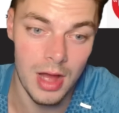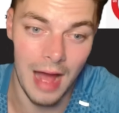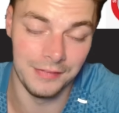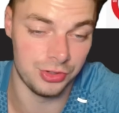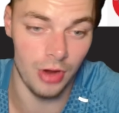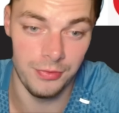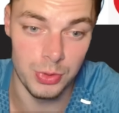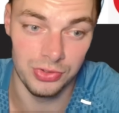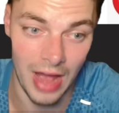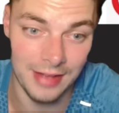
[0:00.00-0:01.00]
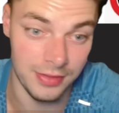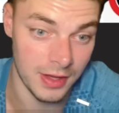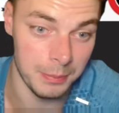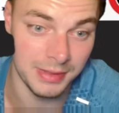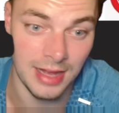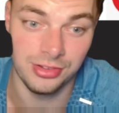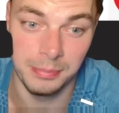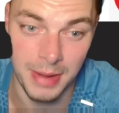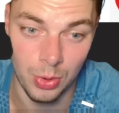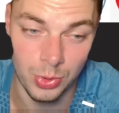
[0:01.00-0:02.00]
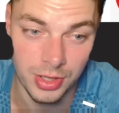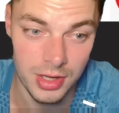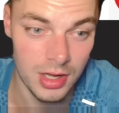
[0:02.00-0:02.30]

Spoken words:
and they show a few signs that they could potentially build.